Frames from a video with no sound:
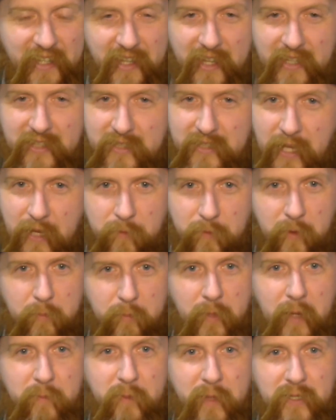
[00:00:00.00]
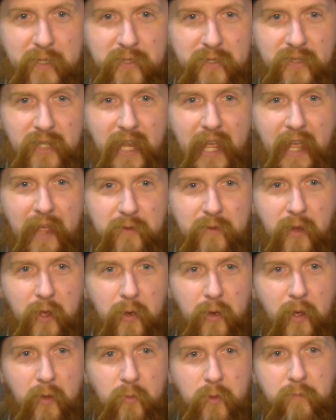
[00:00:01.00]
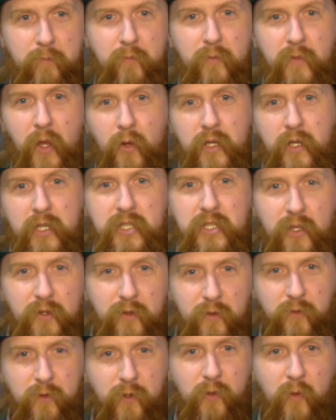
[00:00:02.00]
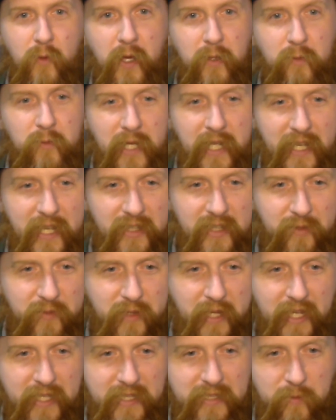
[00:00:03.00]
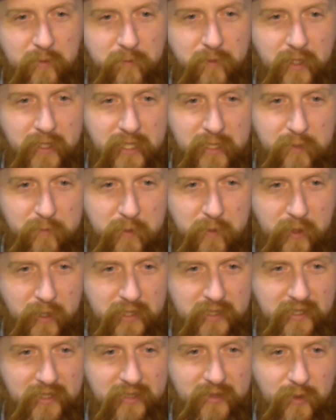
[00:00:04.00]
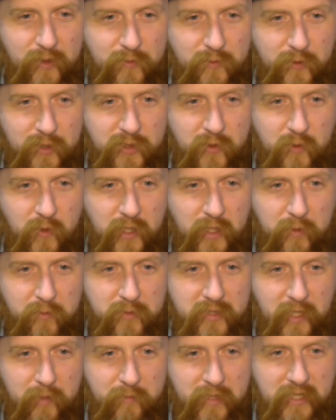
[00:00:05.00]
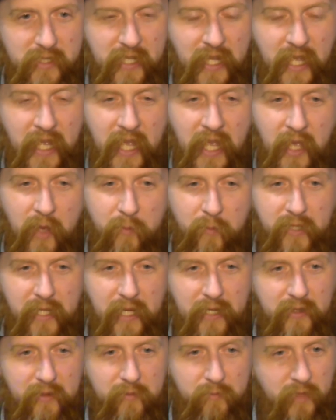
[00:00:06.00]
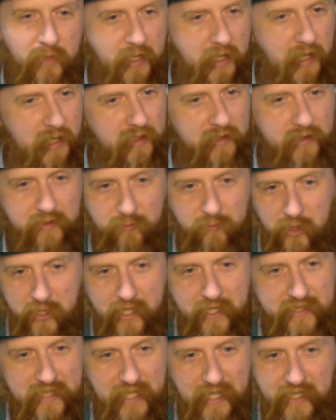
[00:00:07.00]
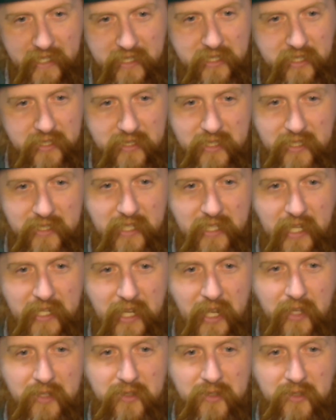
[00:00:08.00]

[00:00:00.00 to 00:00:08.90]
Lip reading: It's definitely my pleasure. I know we've known each other for quite a while. We had some fun experiences over at Squad Up Summit, but I get really excited to just kind of